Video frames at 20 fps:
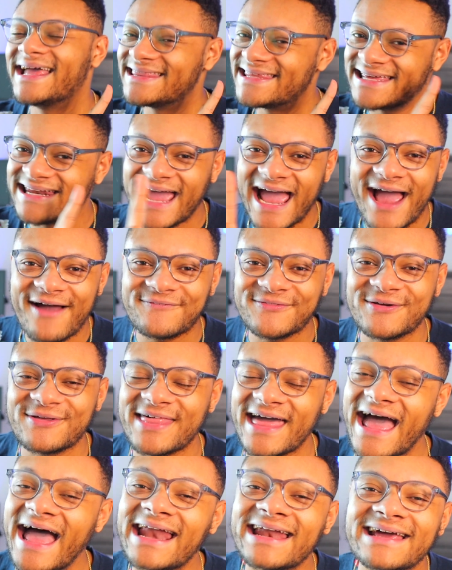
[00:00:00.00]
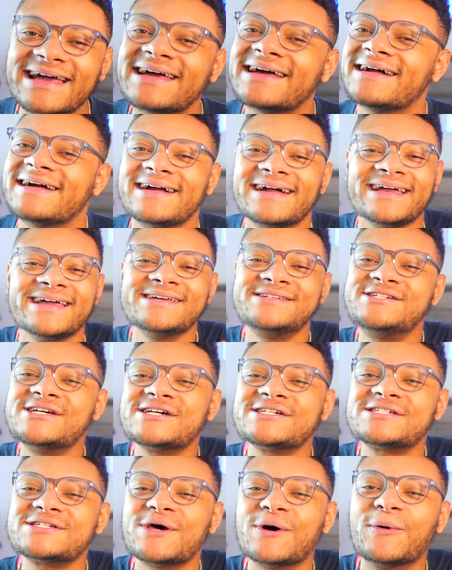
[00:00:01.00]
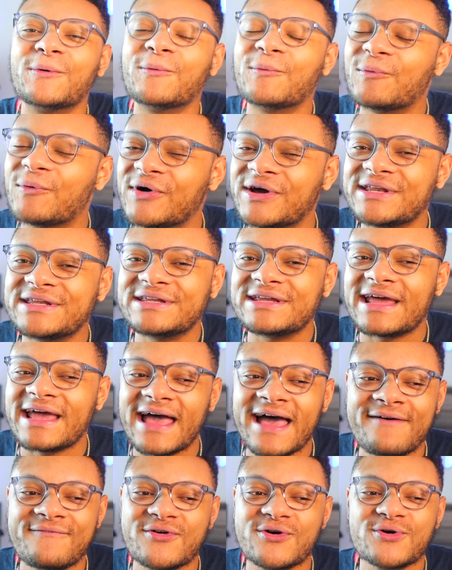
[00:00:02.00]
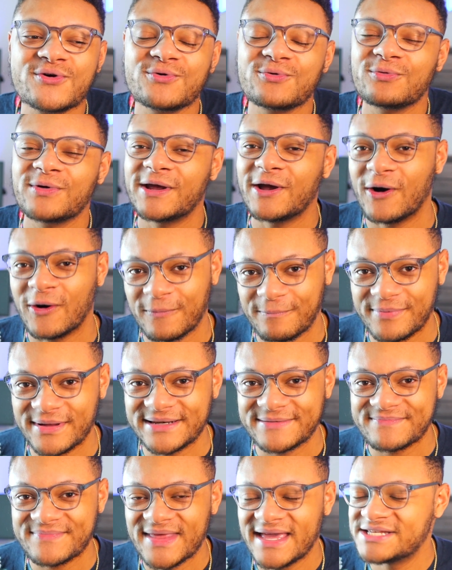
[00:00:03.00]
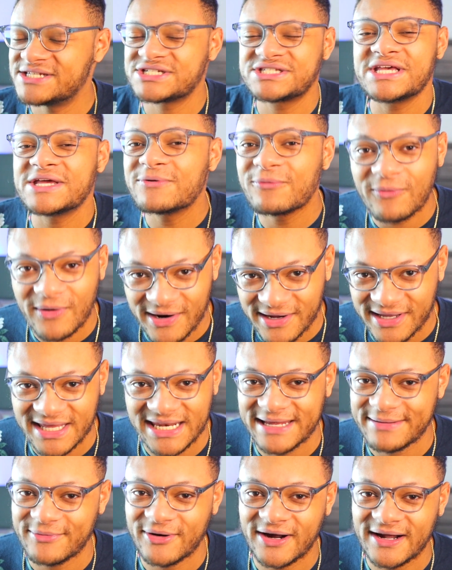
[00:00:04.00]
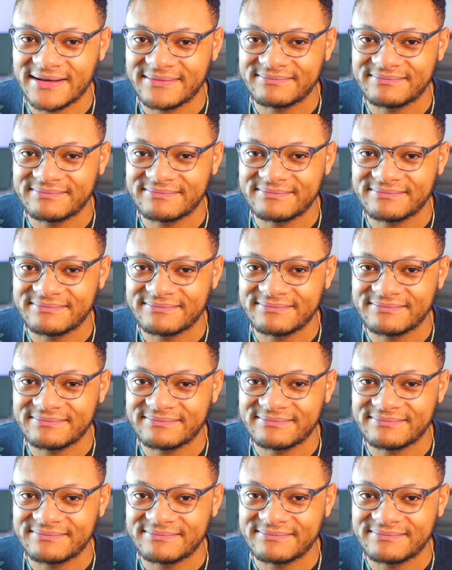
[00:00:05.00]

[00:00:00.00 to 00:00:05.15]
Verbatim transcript: and then after that, it just wouldn't ever reopen. It just didn't work anymore.